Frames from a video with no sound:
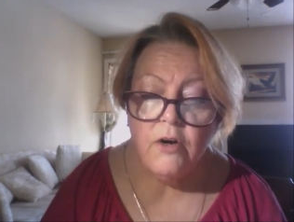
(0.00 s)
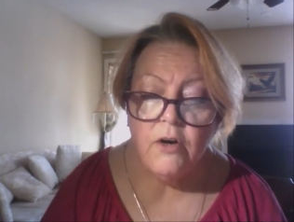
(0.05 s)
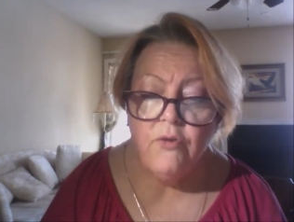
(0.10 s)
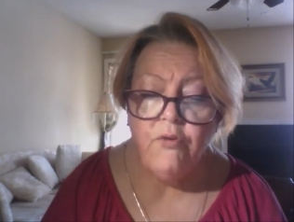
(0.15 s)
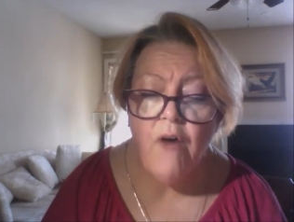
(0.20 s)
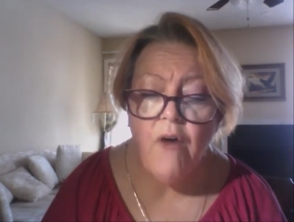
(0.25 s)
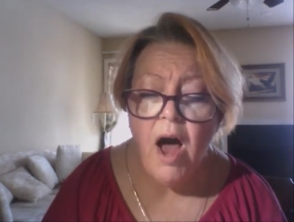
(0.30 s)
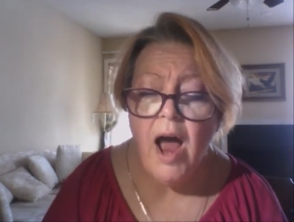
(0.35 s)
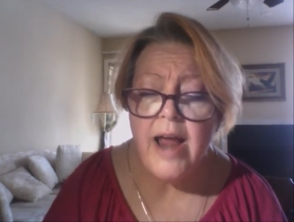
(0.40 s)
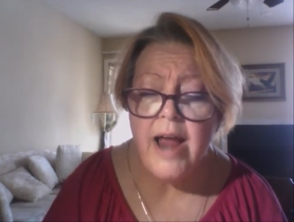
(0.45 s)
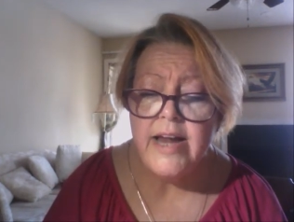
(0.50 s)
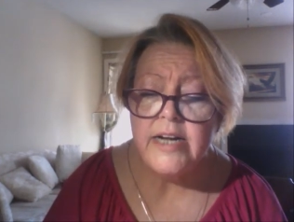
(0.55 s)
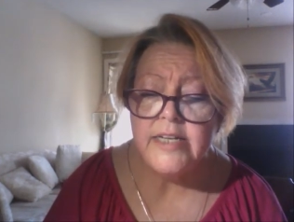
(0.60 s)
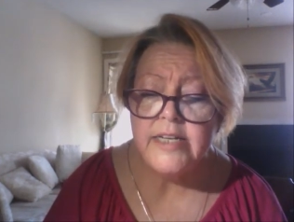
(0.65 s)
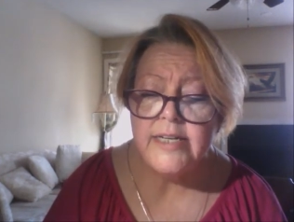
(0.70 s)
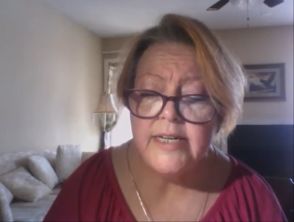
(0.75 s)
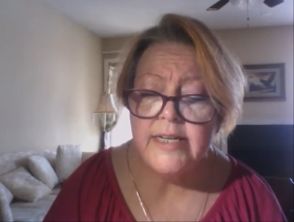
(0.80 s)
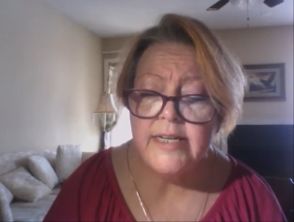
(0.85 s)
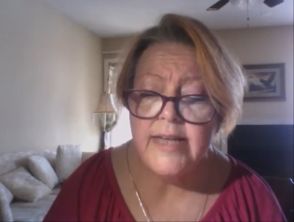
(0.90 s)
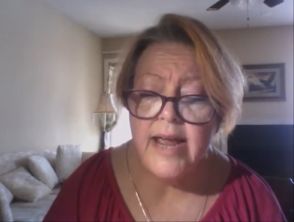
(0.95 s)

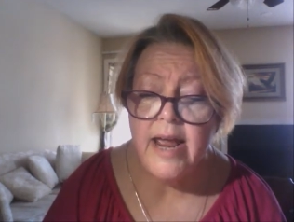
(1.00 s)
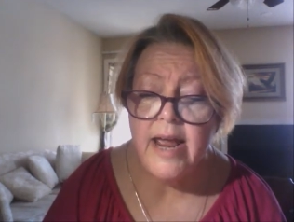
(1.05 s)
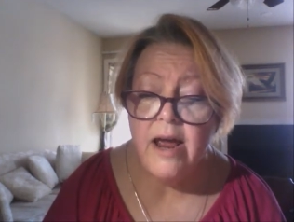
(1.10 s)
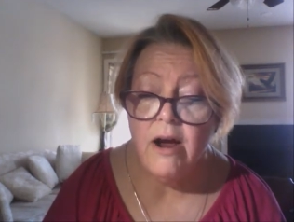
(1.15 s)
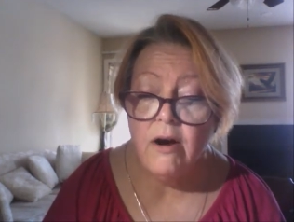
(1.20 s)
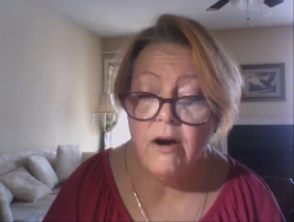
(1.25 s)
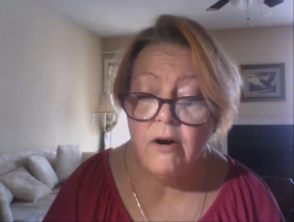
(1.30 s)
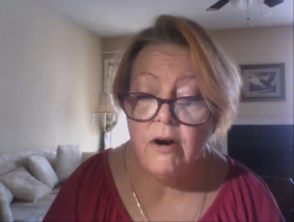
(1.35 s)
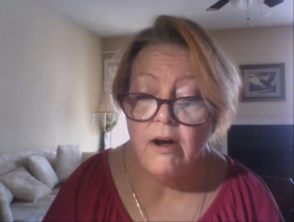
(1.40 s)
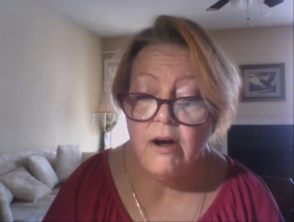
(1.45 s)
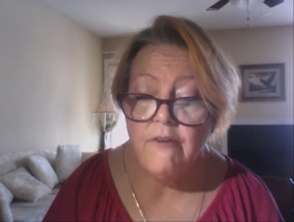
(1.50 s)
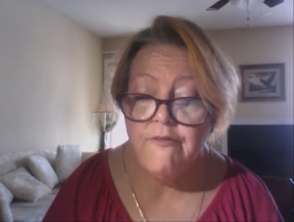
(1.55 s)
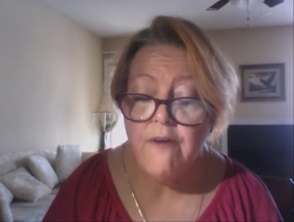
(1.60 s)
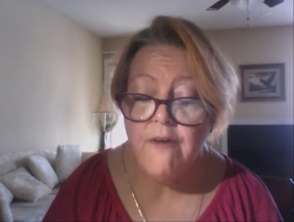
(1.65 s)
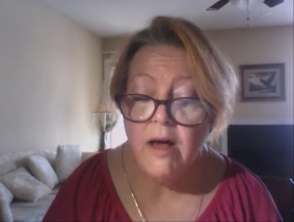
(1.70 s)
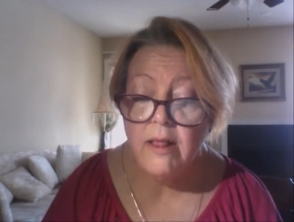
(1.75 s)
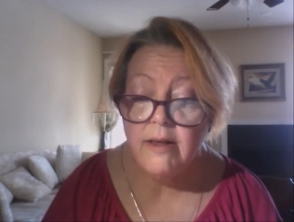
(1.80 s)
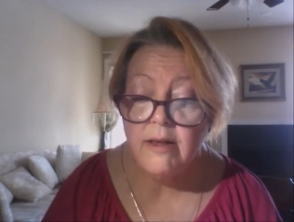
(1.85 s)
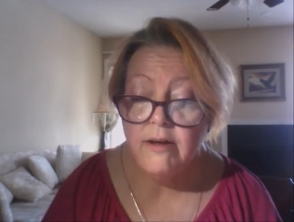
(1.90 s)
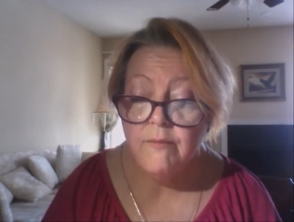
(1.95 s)
Quiet in there! A
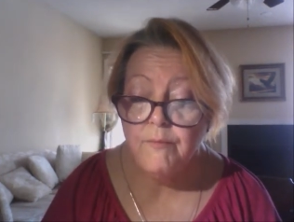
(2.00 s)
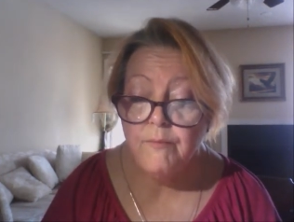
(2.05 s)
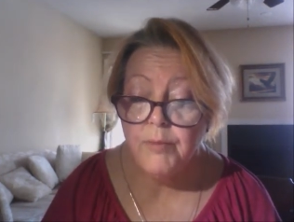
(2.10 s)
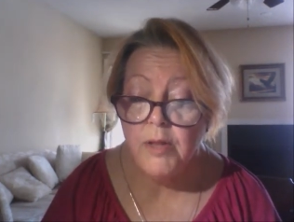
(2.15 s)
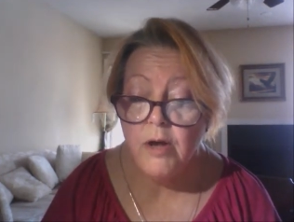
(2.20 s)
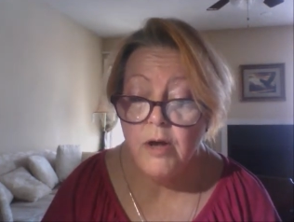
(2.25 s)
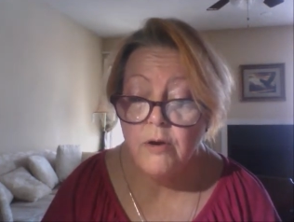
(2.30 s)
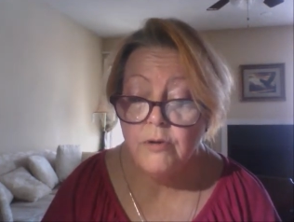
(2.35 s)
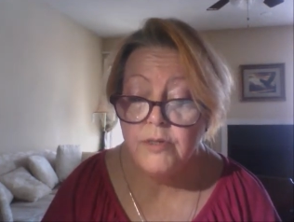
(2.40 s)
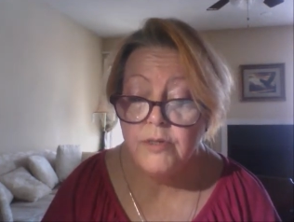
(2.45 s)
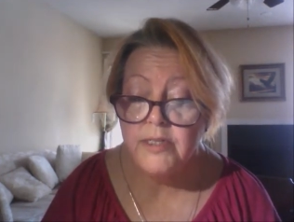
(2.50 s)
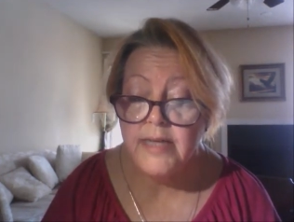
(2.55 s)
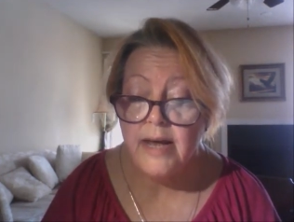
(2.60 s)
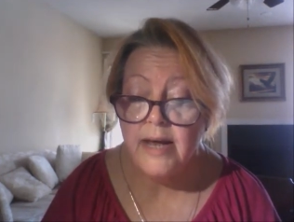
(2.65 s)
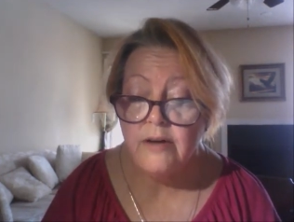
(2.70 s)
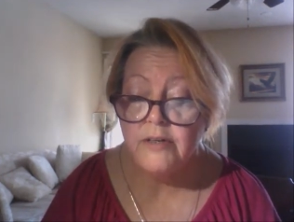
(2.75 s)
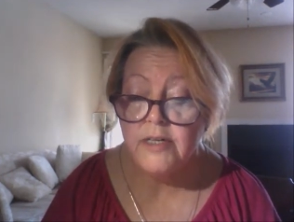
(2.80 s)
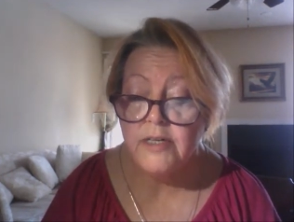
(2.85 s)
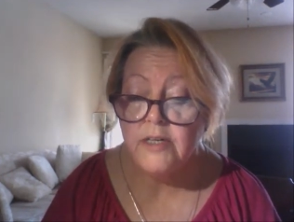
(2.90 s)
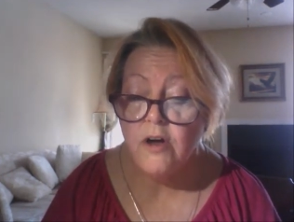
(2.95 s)
volley of blows
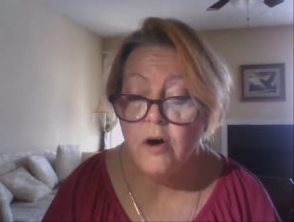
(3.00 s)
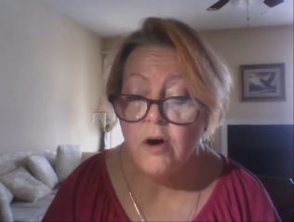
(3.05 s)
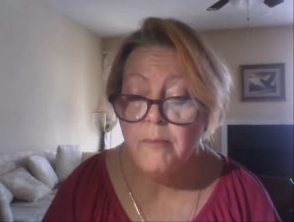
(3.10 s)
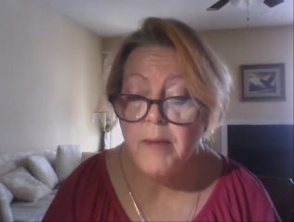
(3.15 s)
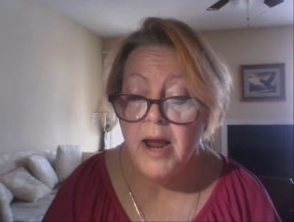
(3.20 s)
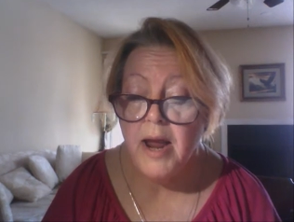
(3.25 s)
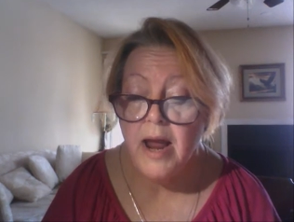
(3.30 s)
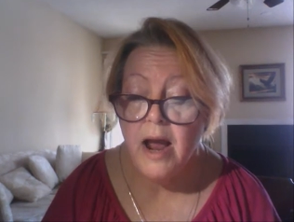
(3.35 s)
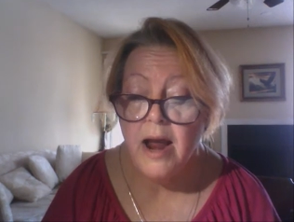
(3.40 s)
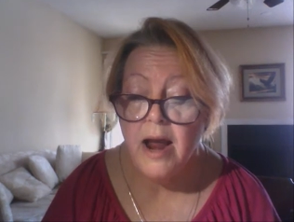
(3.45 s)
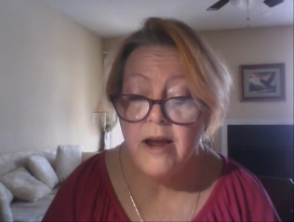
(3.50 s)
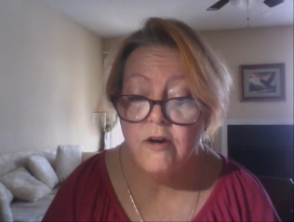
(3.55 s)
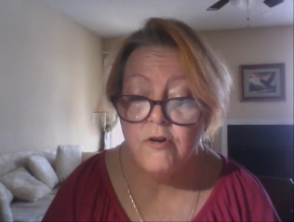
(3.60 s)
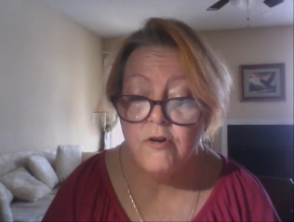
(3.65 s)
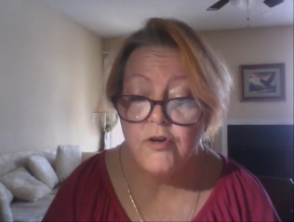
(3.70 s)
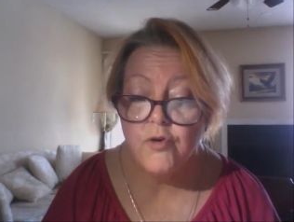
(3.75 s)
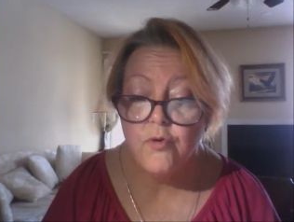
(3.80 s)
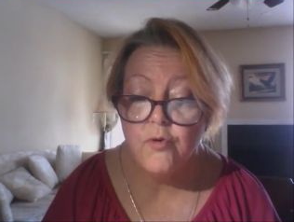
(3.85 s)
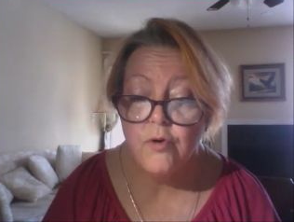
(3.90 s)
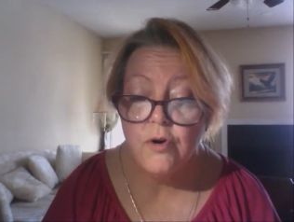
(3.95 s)
sounded on my
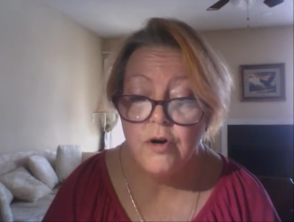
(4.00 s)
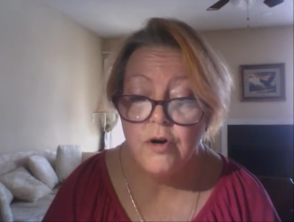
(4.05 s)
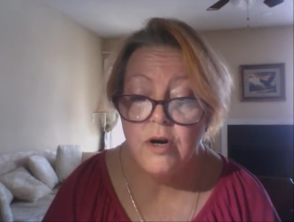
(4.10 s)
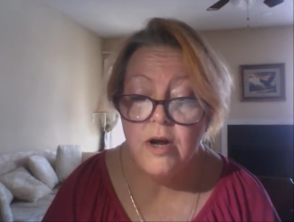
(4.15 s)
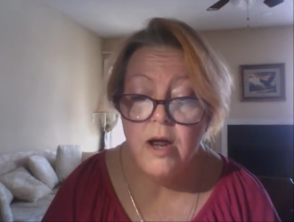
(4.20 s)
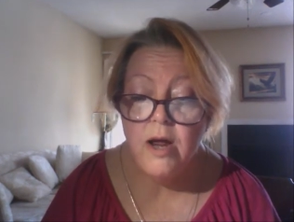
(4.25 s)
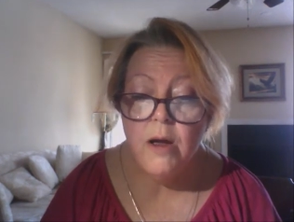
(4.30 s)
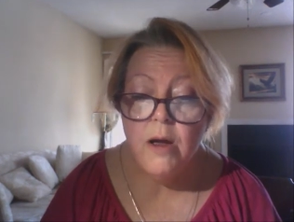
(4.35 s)
iron door.